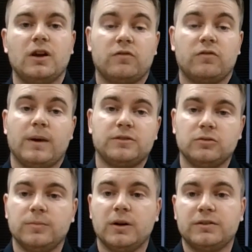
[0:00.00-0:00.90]
from our
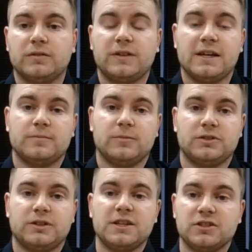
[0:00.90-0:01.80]
toolbox of taste
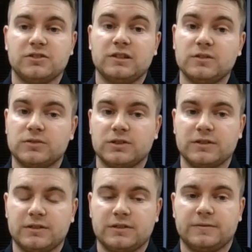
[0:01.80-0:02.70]
modulation
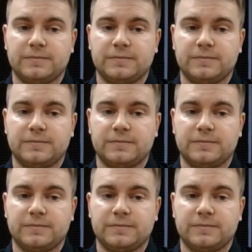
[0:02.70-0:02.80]
solutions.